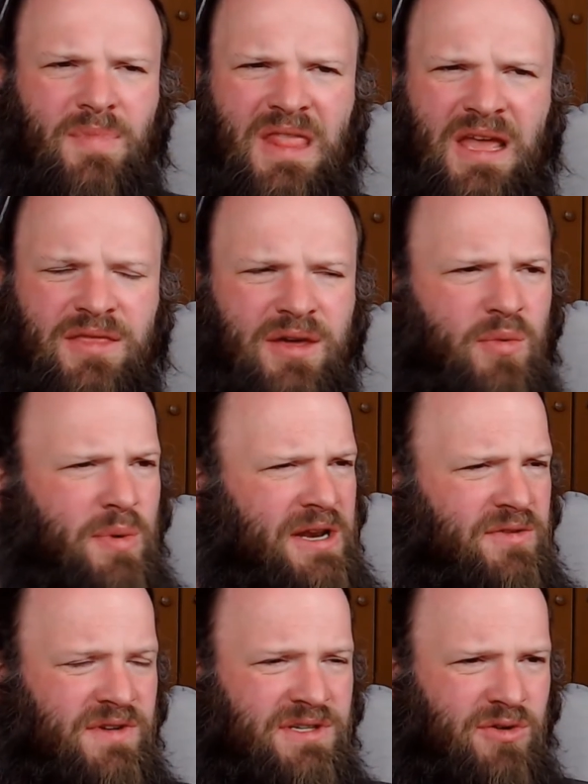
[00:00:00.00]
they
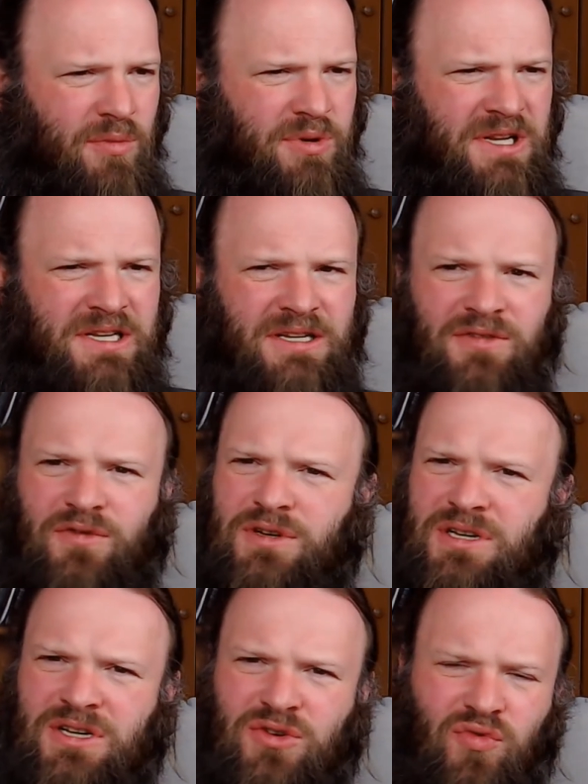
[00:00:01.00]
went with completely
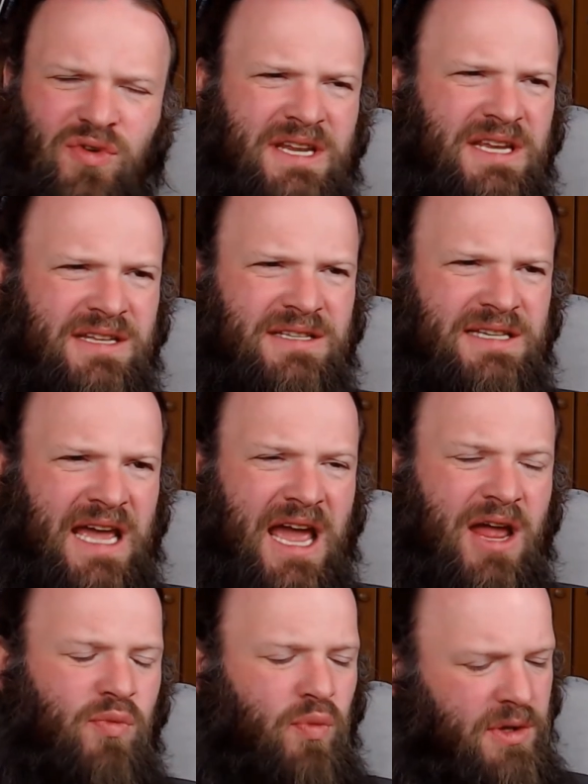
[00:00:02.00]
different ingredients.
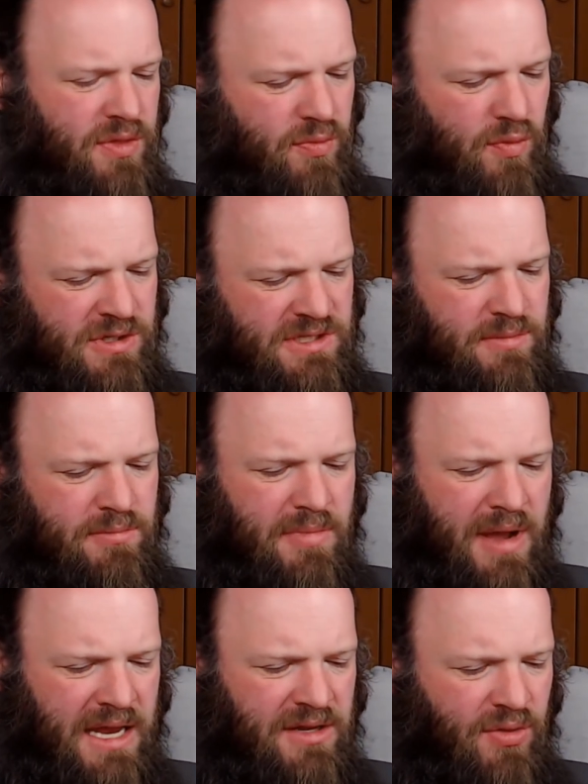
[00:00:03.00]
And what was the
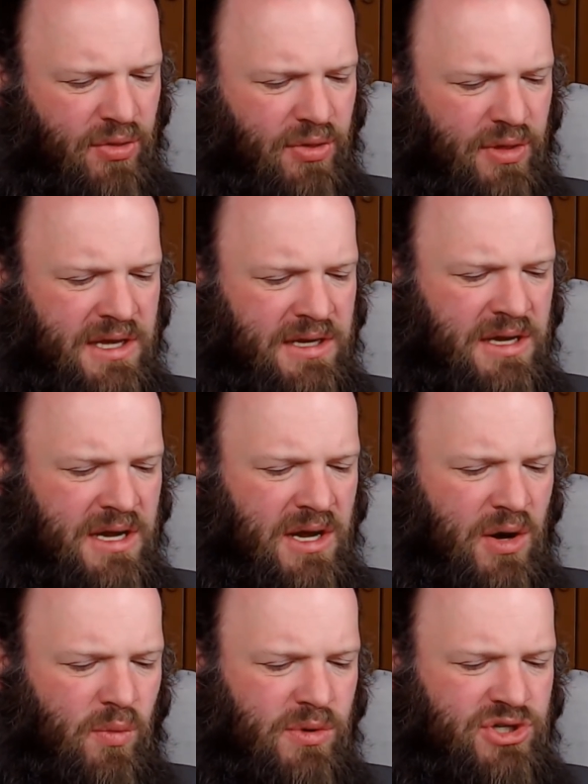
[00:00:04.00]
main thing
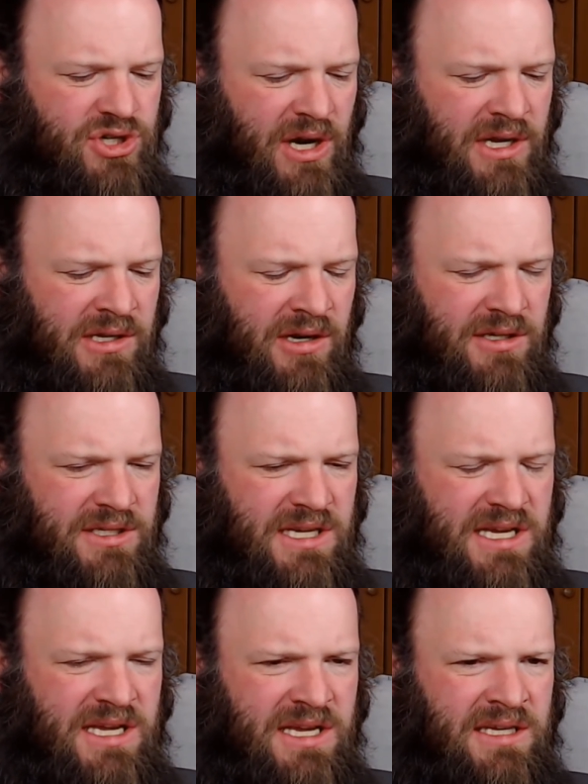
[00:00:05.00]
which I got,
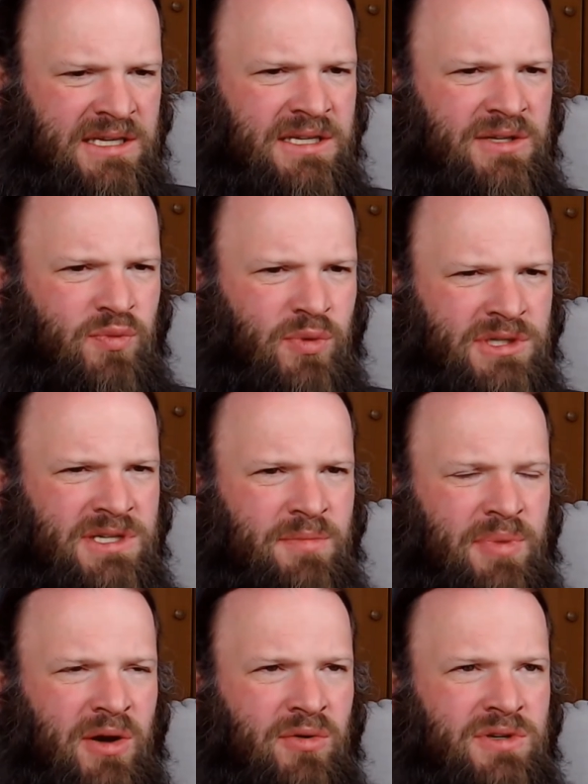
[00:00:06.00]
it was
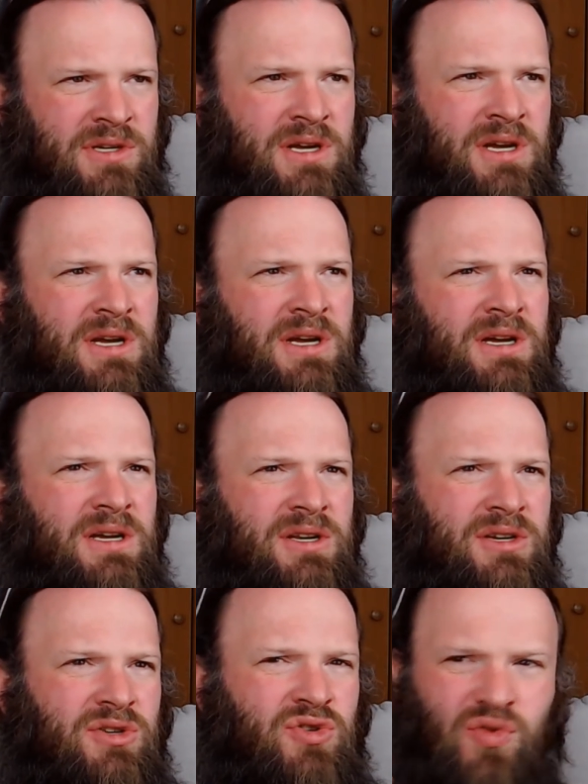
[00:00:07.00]
about
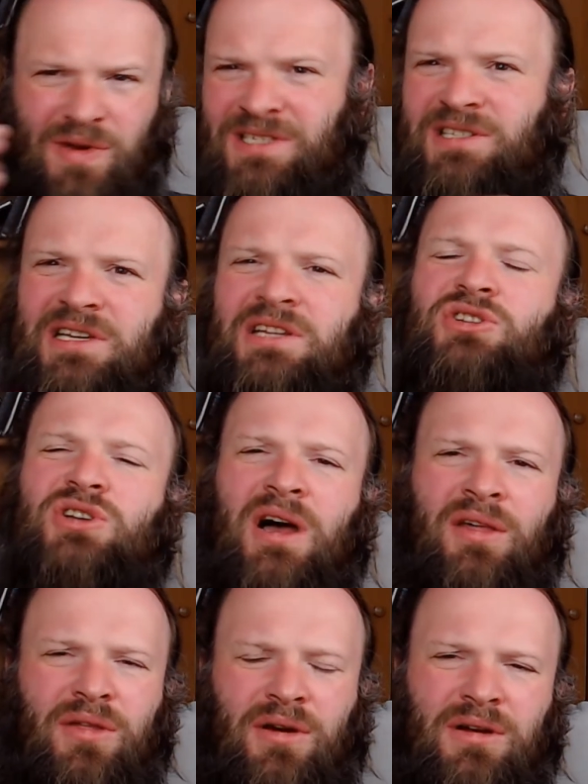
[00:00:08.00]
trust each
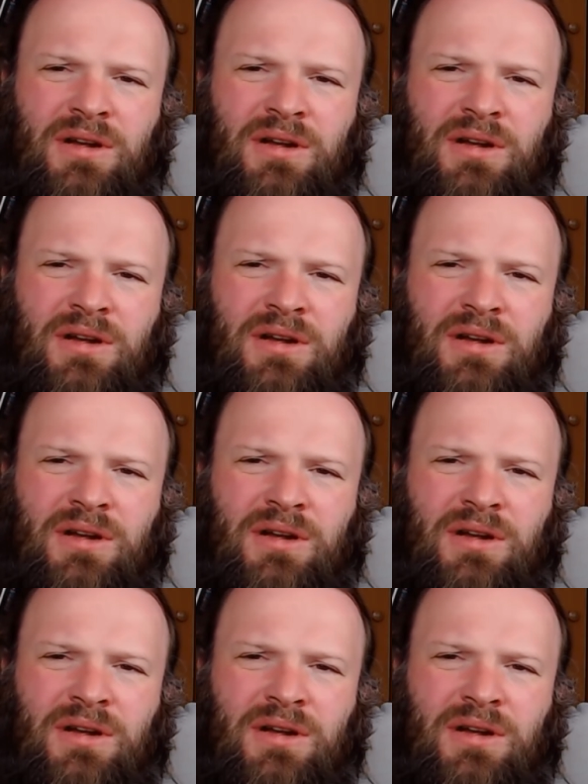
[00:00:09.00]
other.